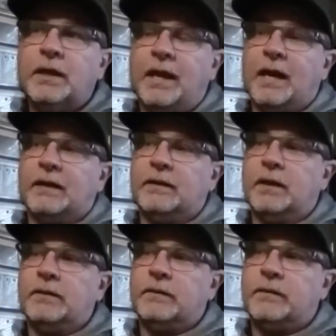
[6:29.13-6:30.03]

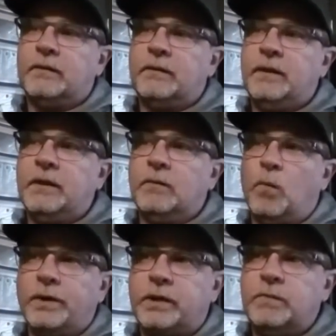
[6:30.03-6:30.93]
and the
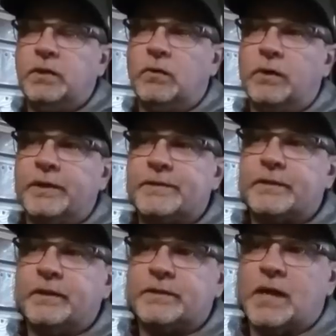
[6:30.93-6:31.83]
one communal
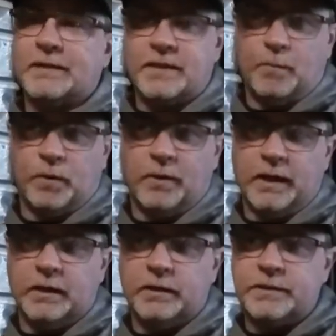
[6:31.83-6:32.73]
is not
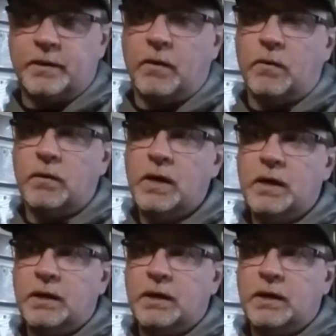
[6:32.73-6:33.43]
separated, so